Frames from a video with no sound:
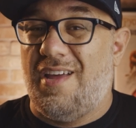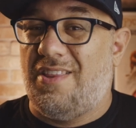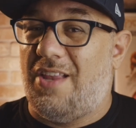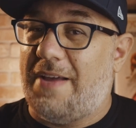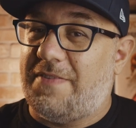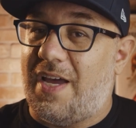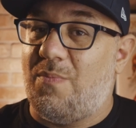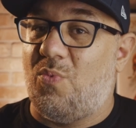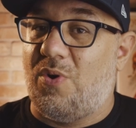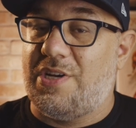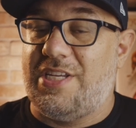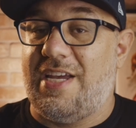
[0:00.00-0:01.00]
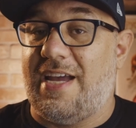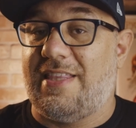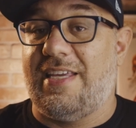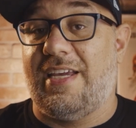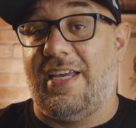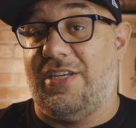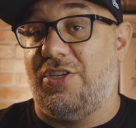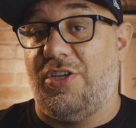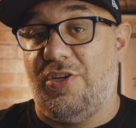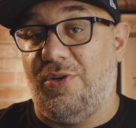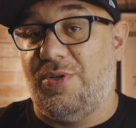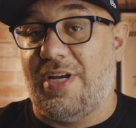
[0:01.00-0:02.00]
The lifetime warranty, I think, is
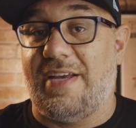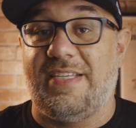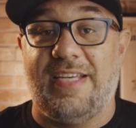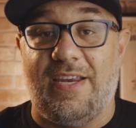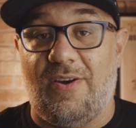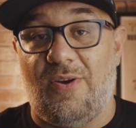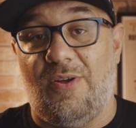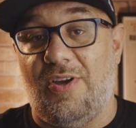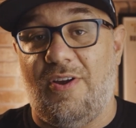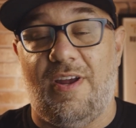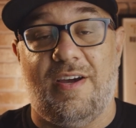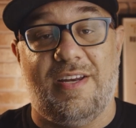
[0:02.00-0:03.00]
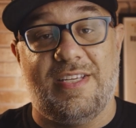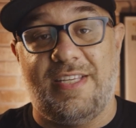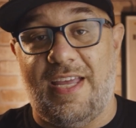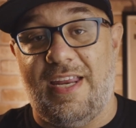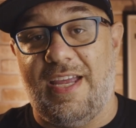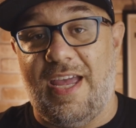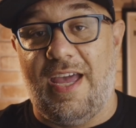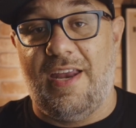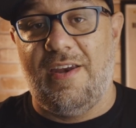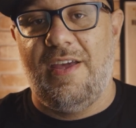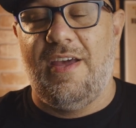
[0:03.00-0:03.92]
huge. I said it earlier and I'm gonna say it again.